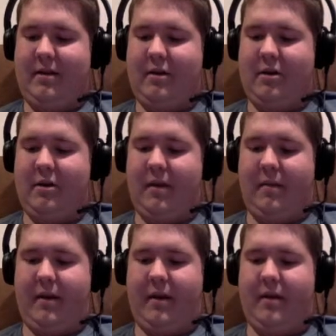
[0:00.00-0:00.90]
army,
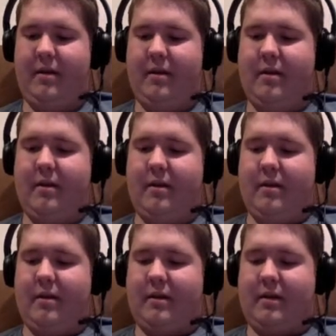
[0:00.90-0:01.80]
man.
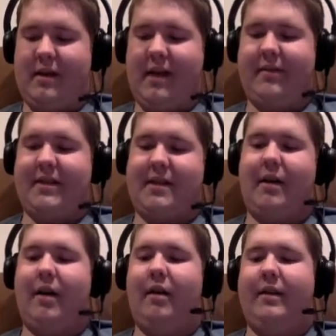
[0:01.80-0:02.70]
It's because I have this
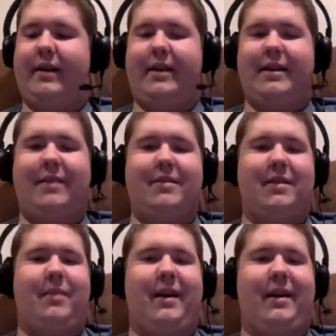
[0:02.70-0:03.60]
colony. That was
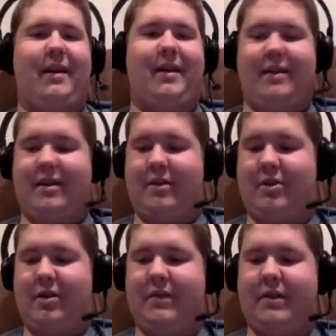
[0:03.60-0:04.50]
a bad idea. I
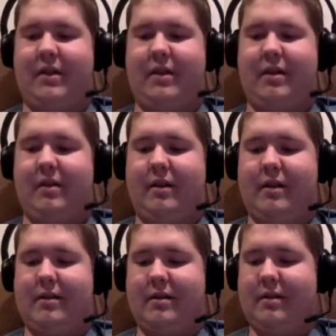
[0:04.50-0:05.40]
shouldn't have done the
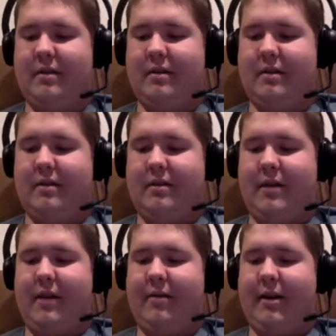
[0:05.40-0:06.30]
colonies. So
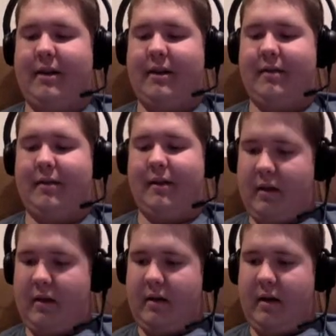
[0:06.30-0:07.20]
anyway, I can get rid of
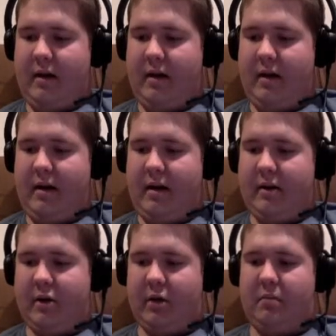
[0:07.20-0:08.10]
that. Ah, uh, sure.